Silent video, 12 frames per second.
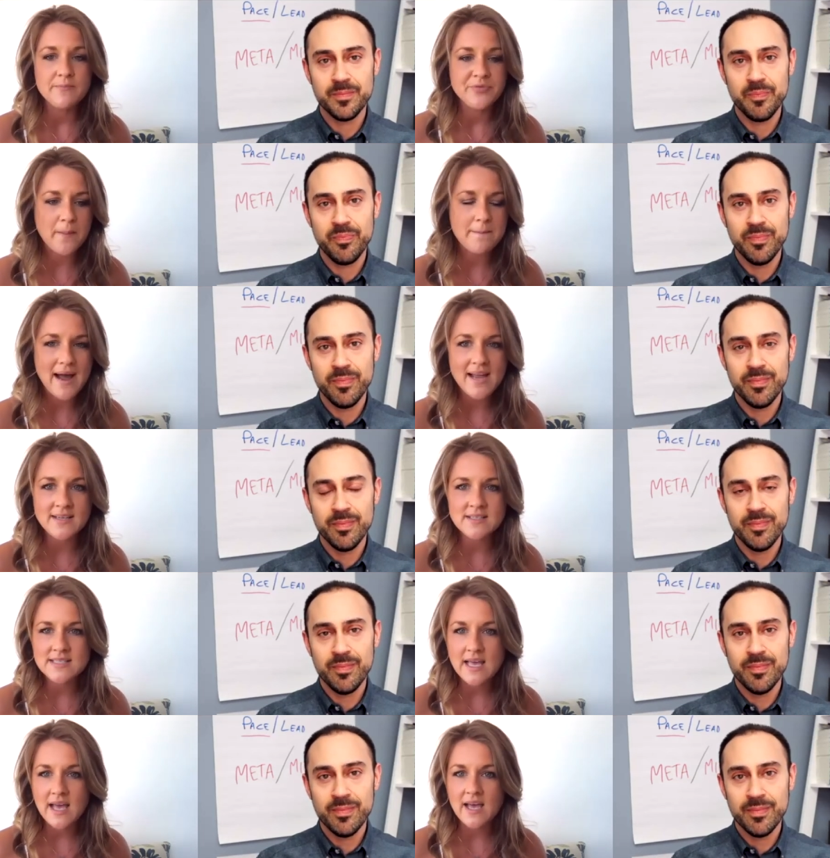Speaker 1: their
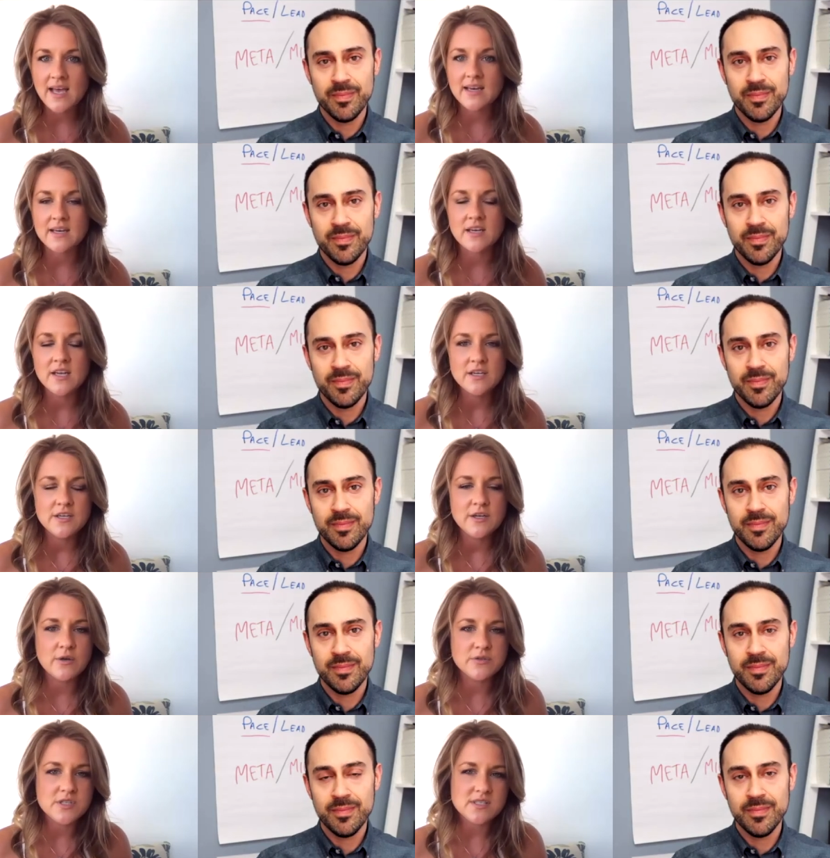mindset and you
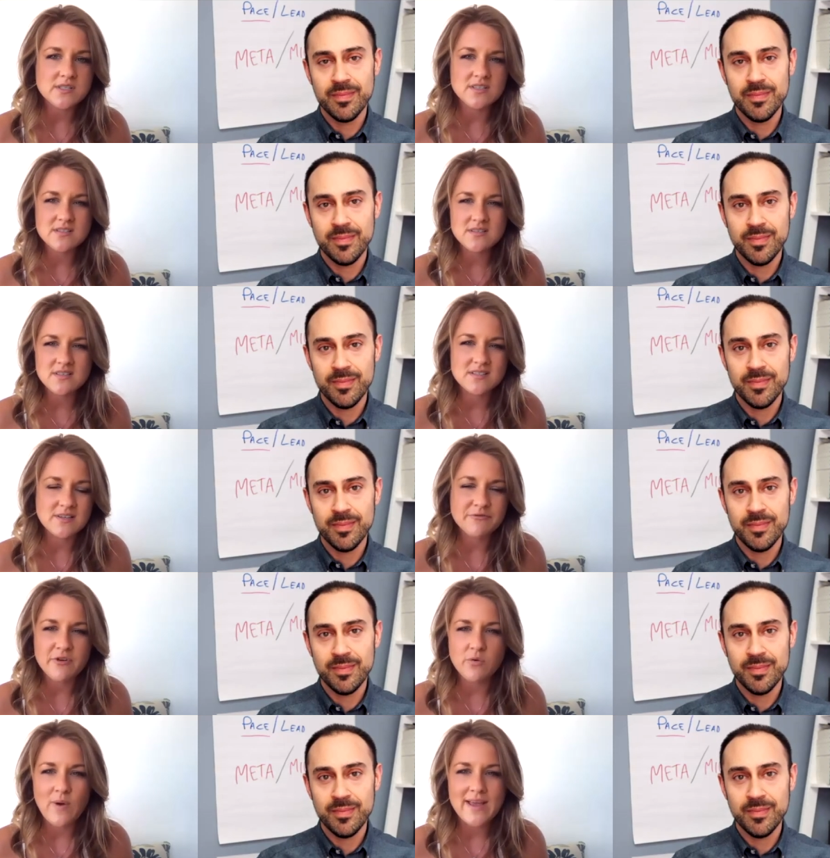know just just the
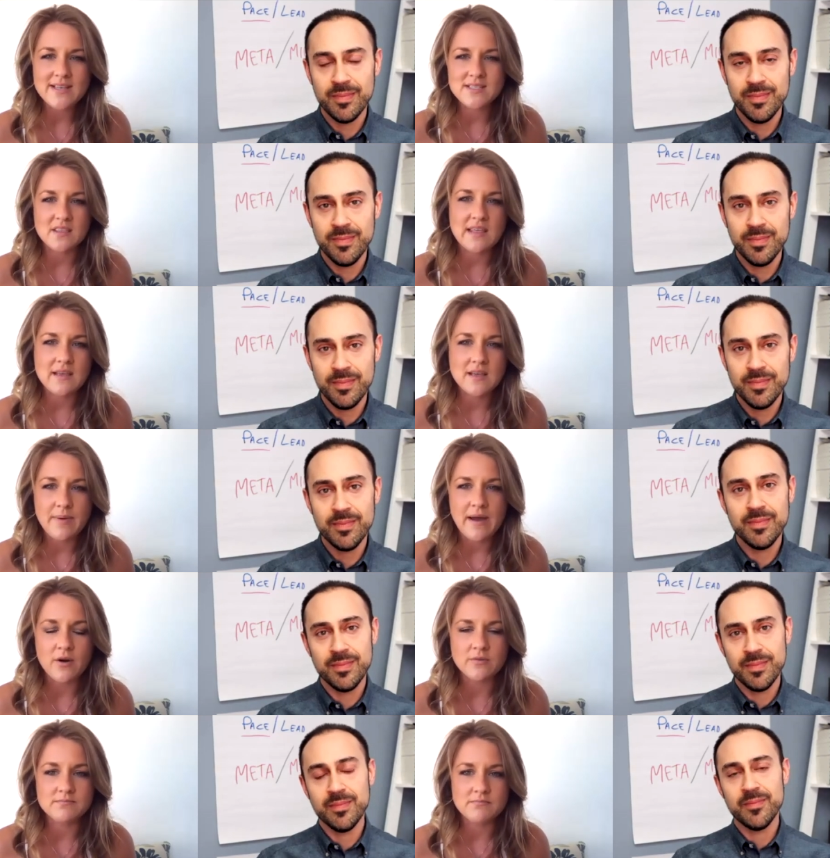different ways to think
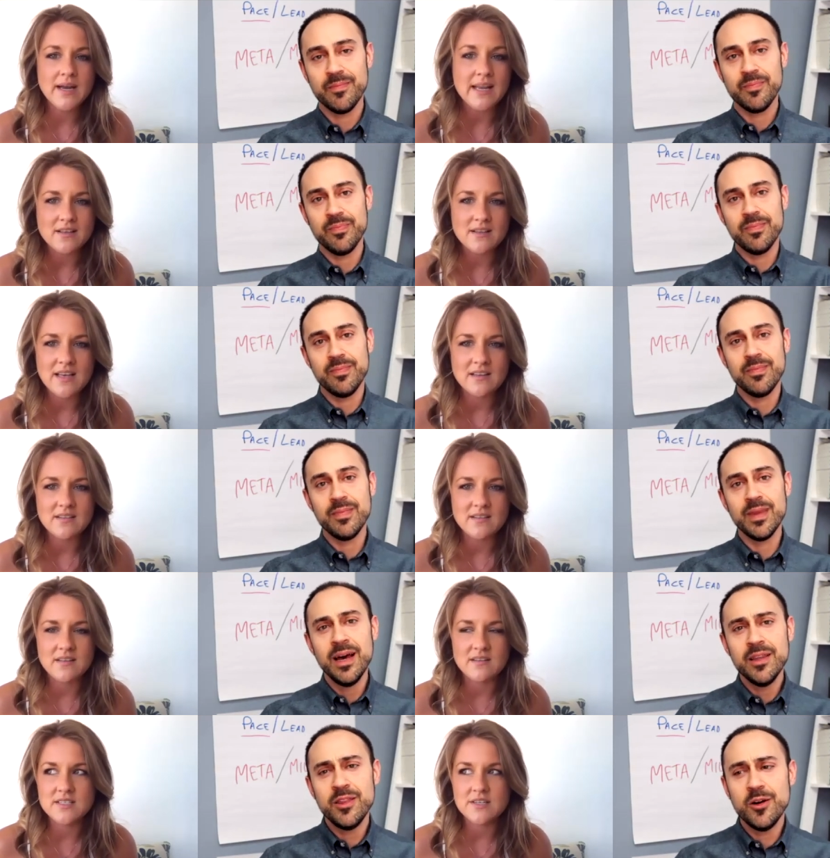about money
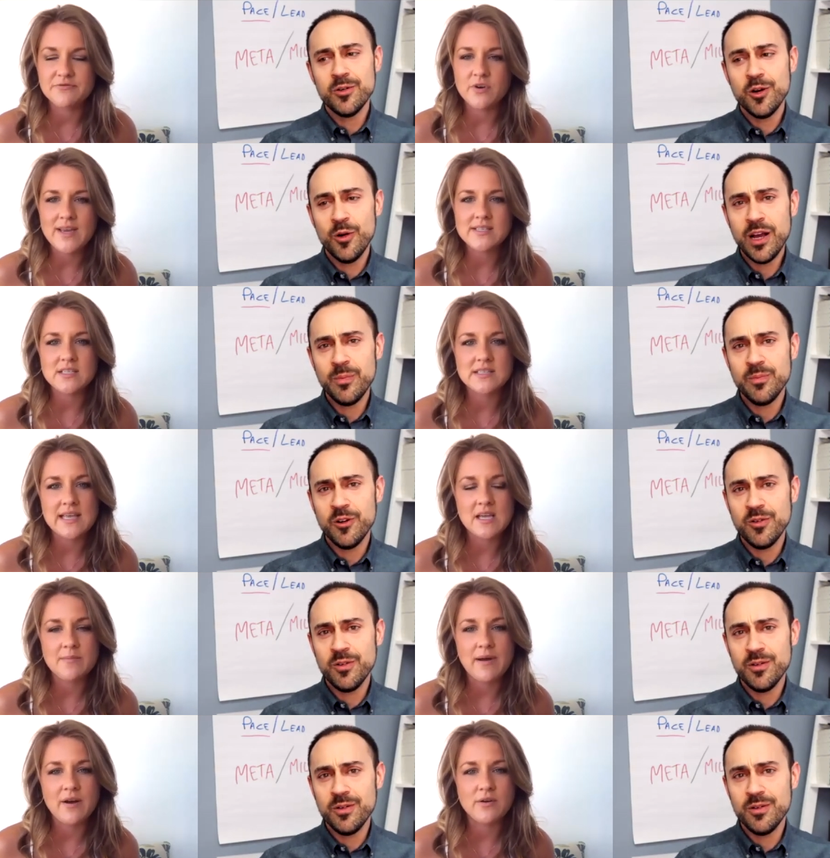and the though, different correct, ways to think
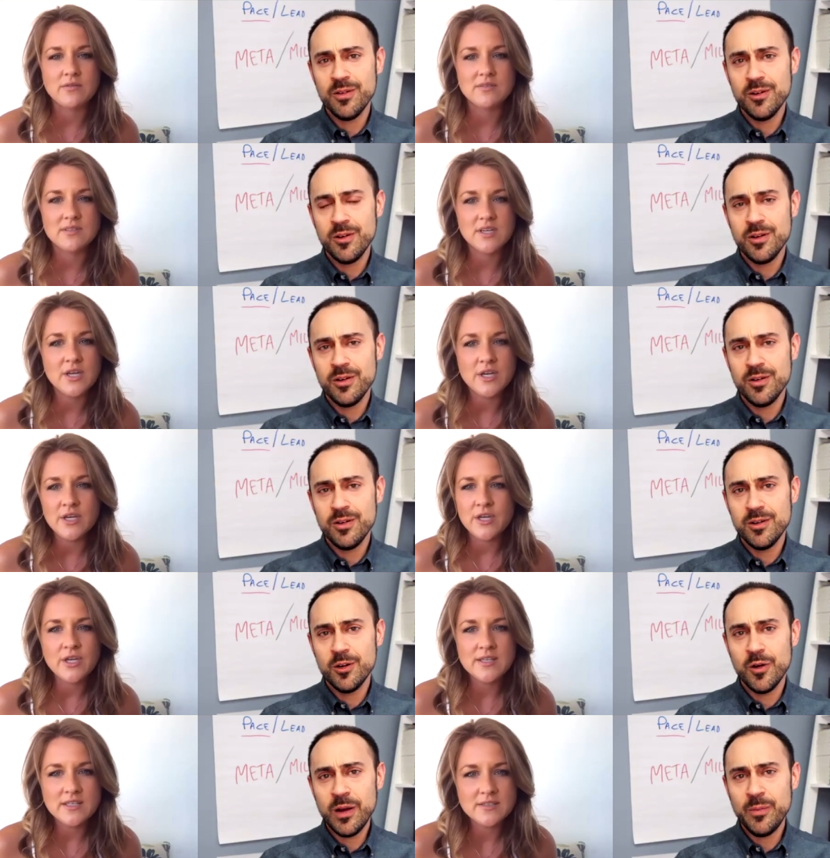
Speaker 2: about.
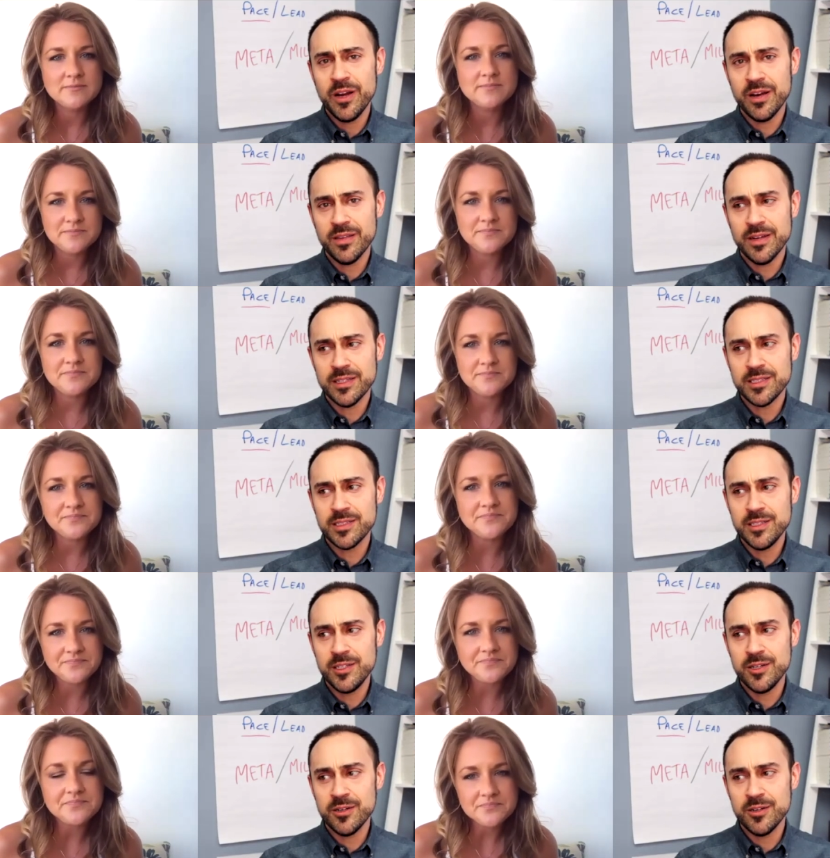Correct me on this.
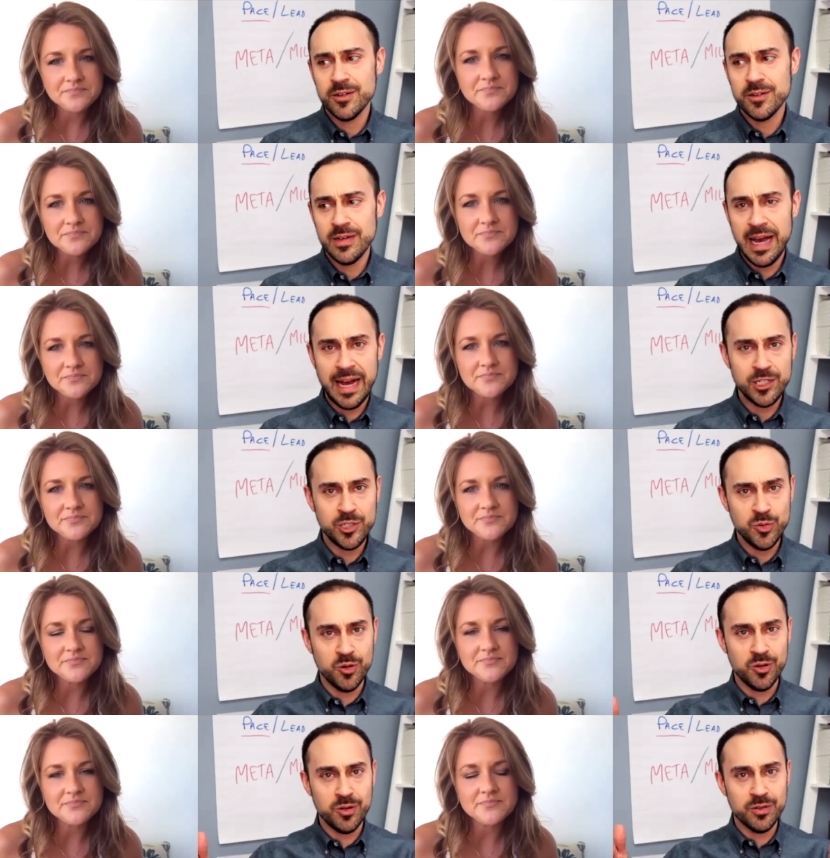Your
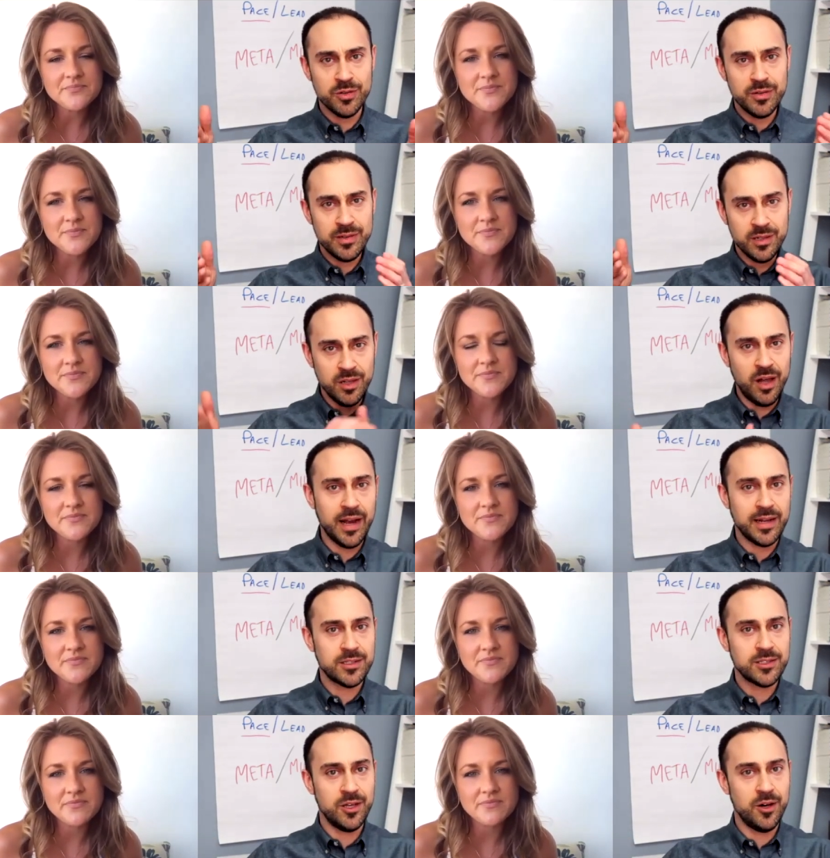actual
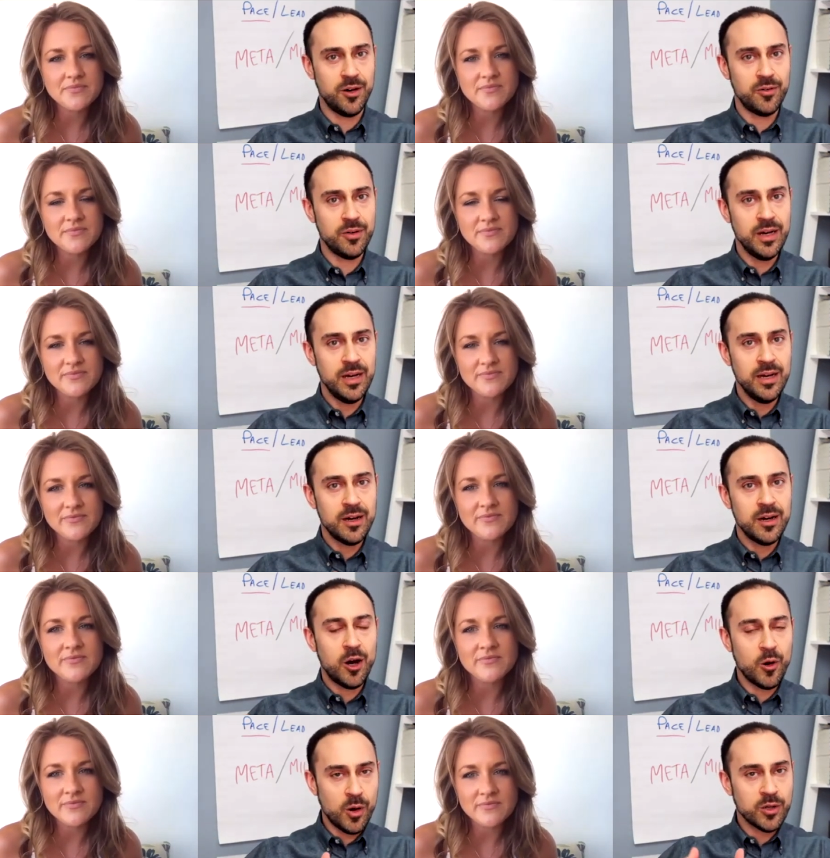clients though
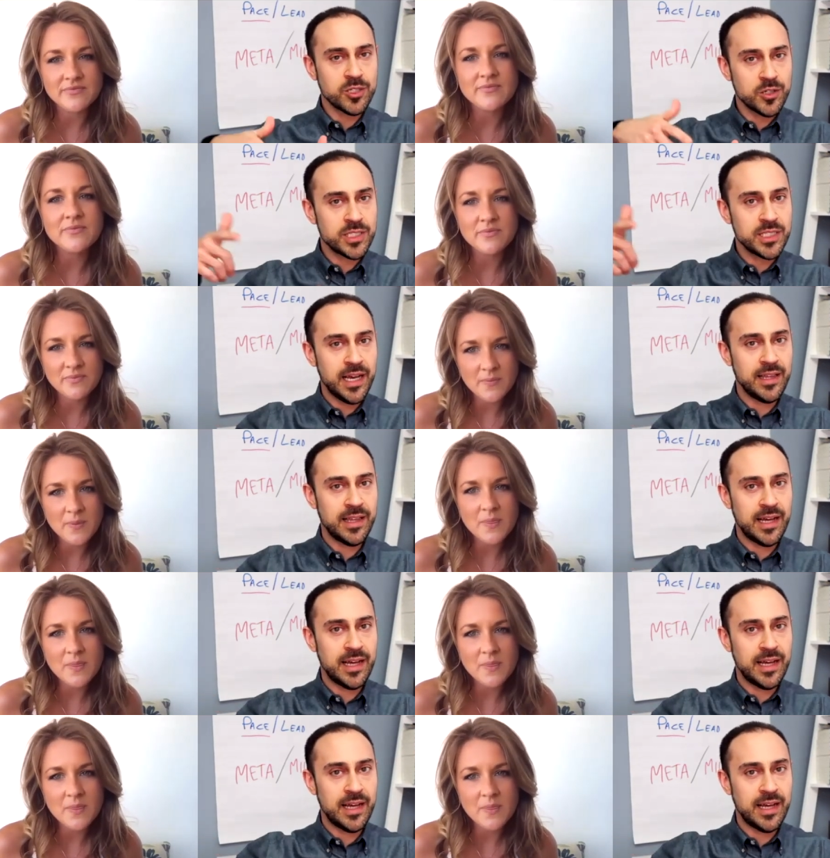are also seeing that